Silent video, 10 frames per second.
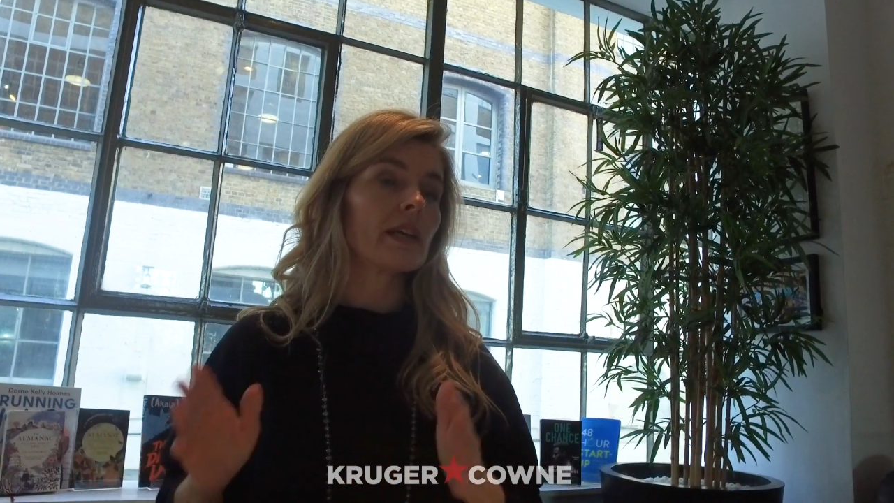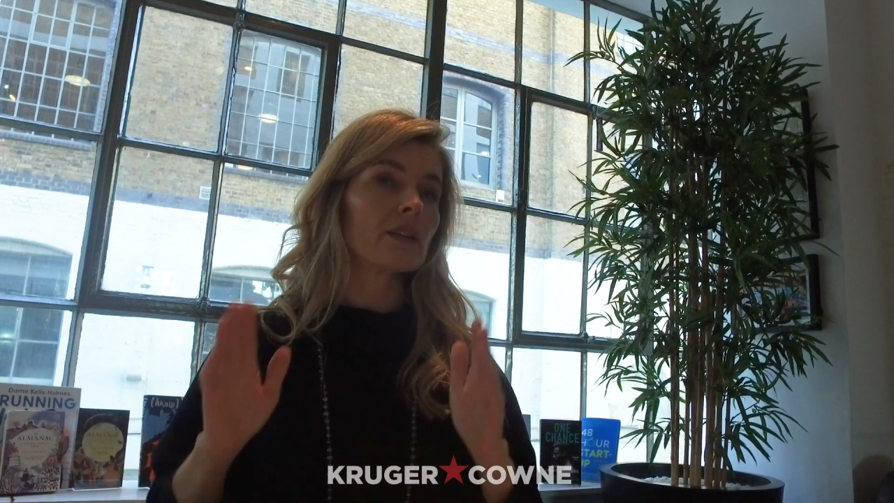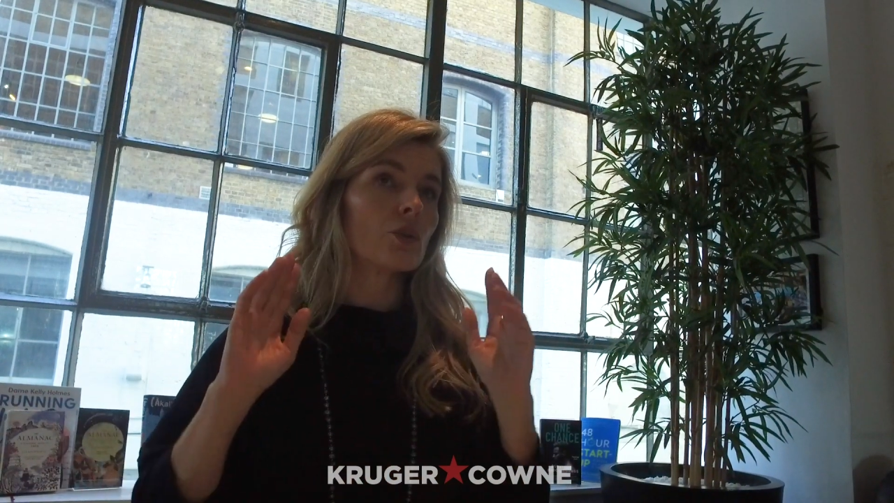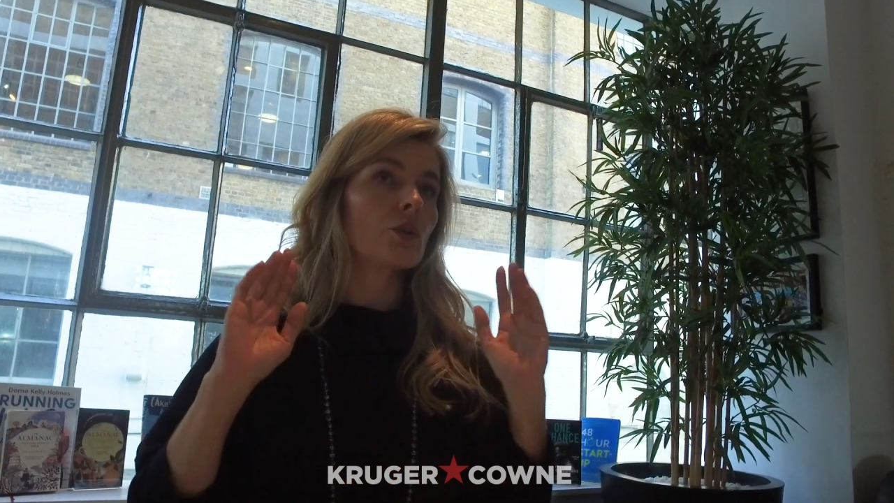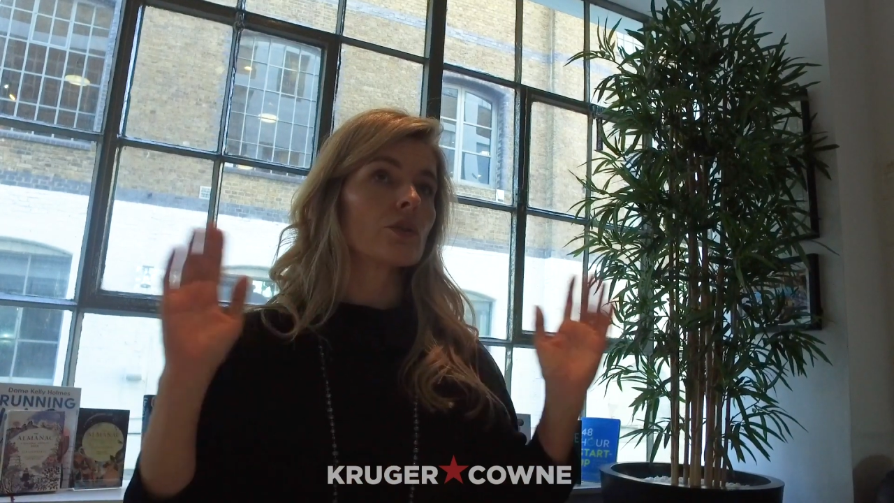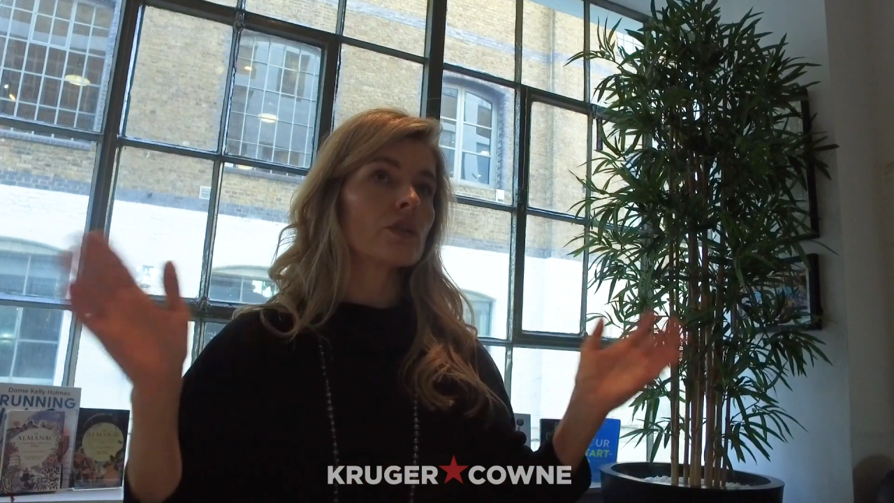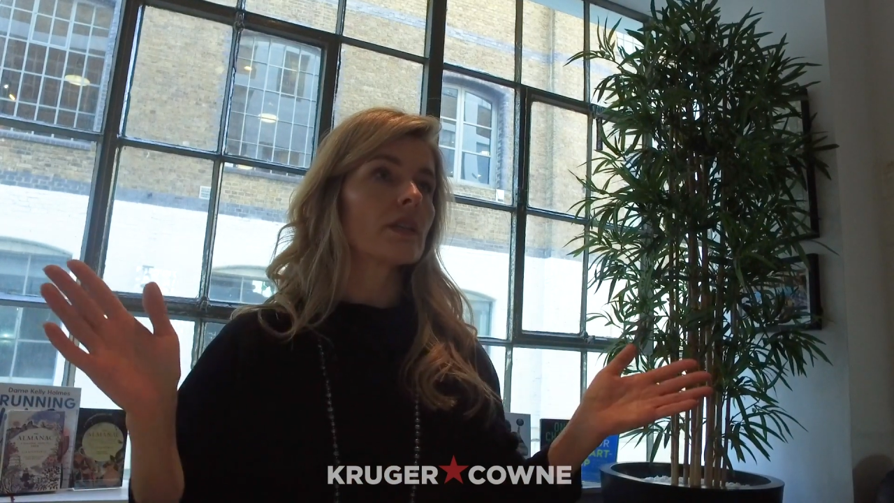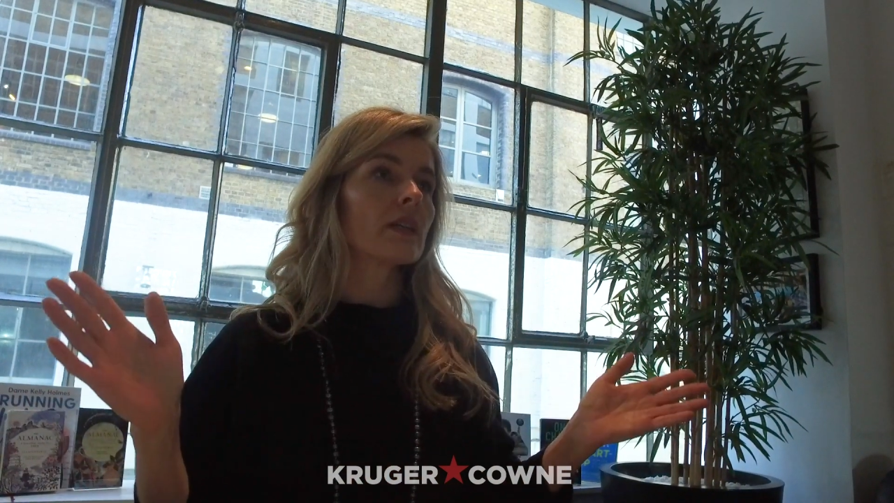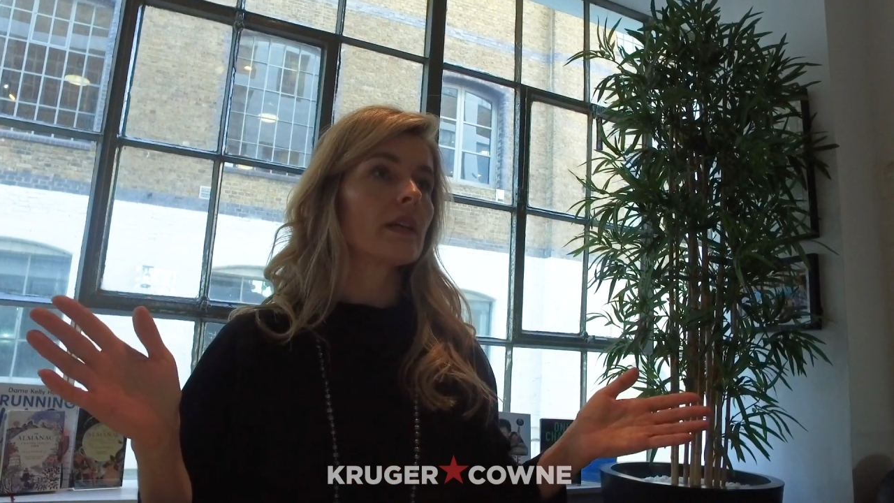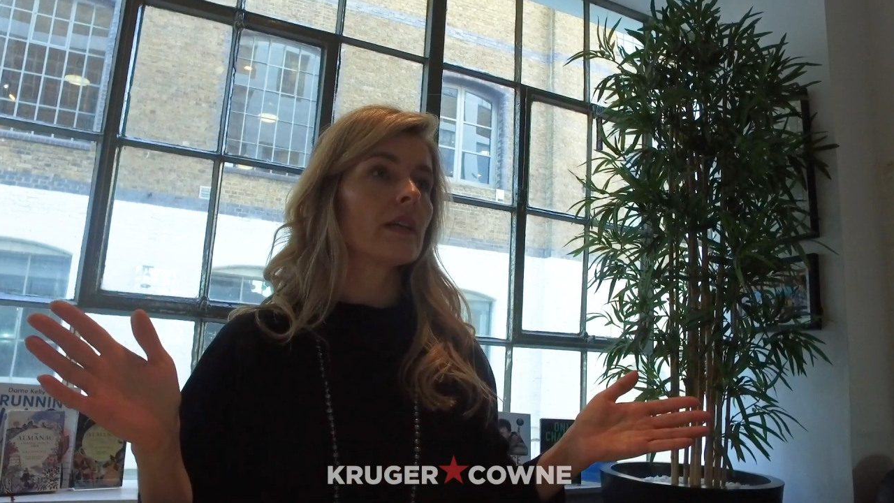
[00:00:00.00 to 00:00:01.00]
It's
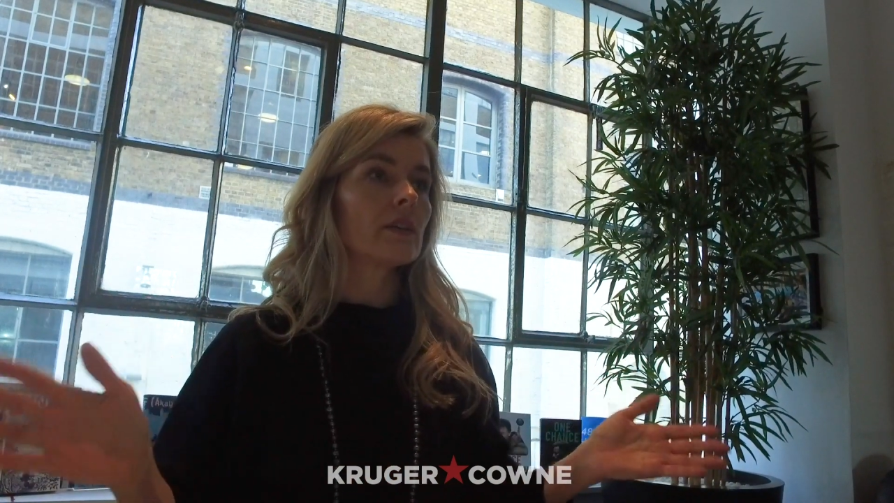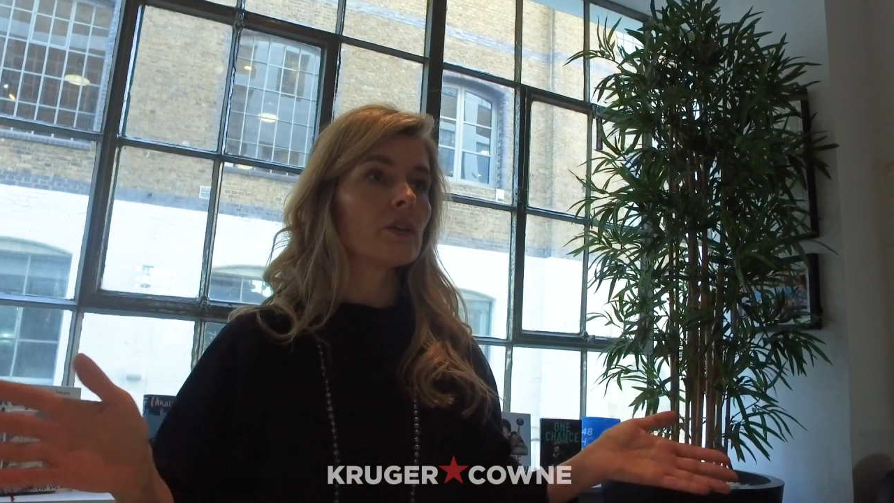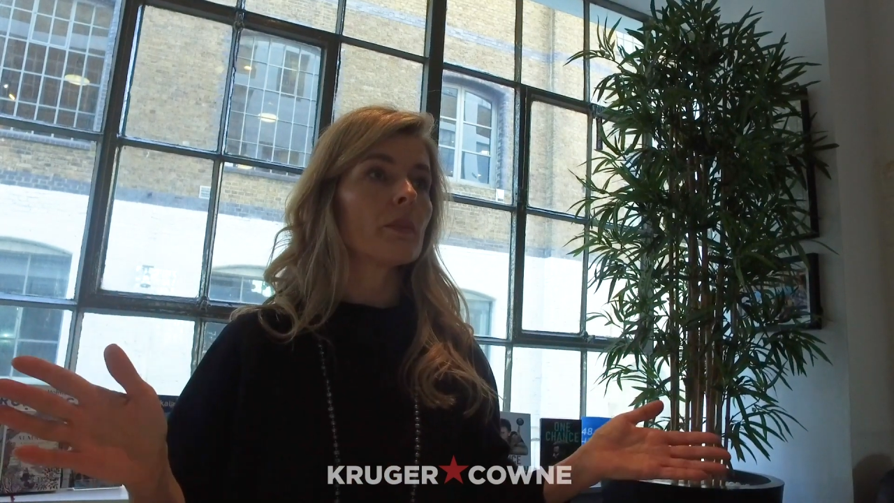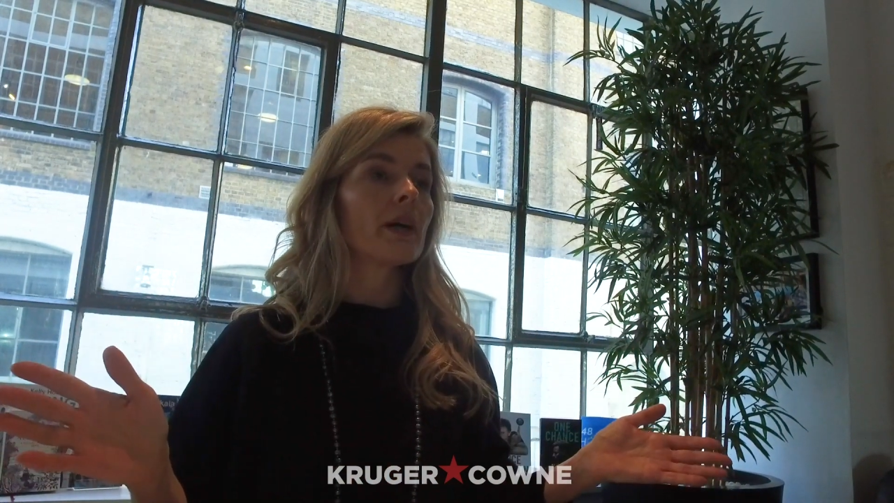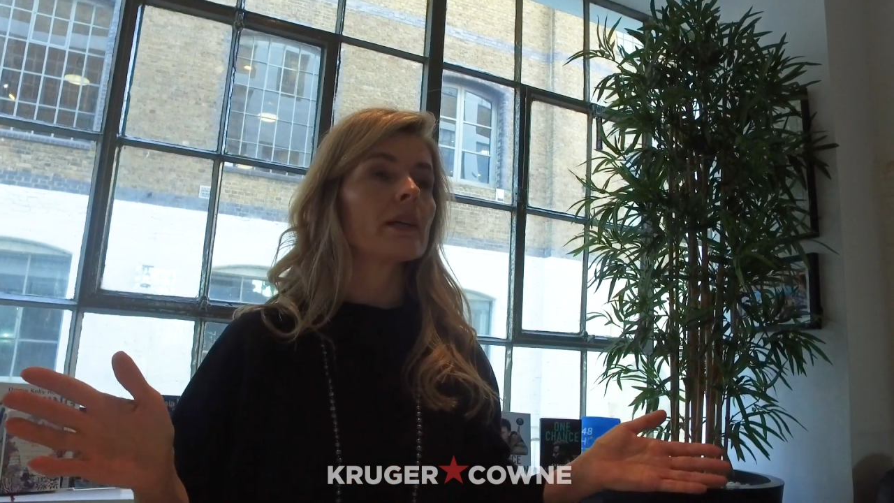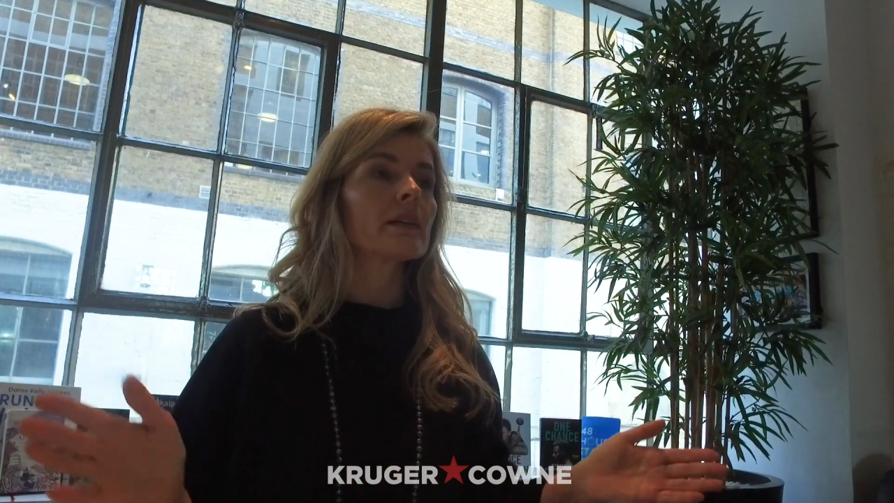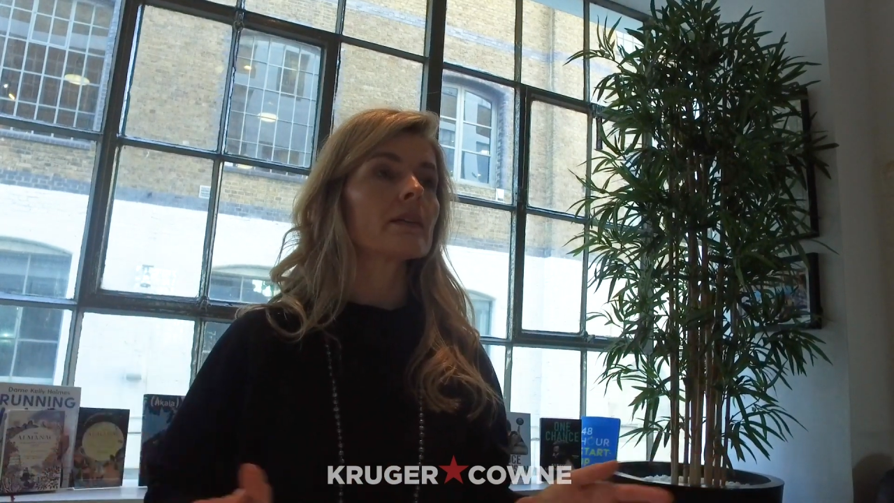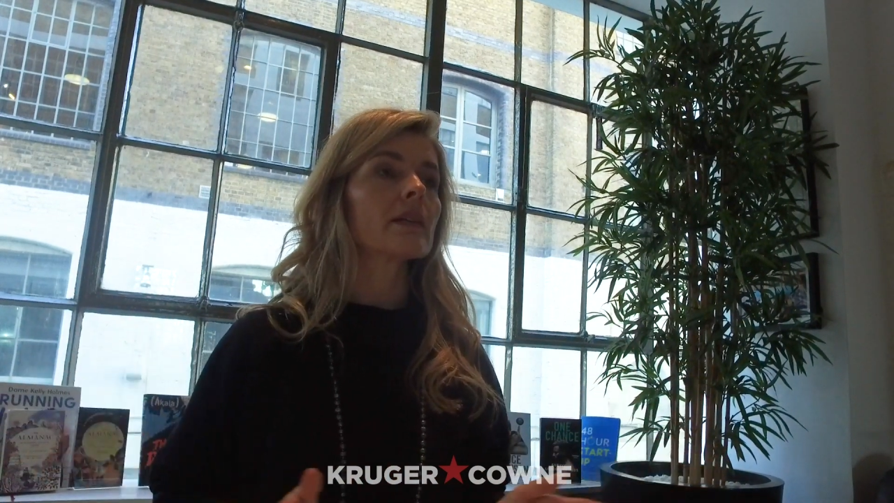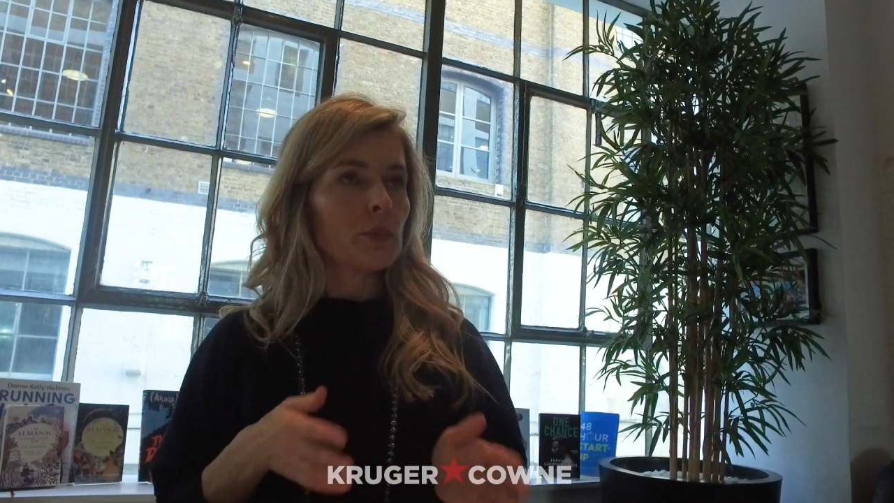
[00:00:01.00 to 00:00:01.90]
constantly in your mind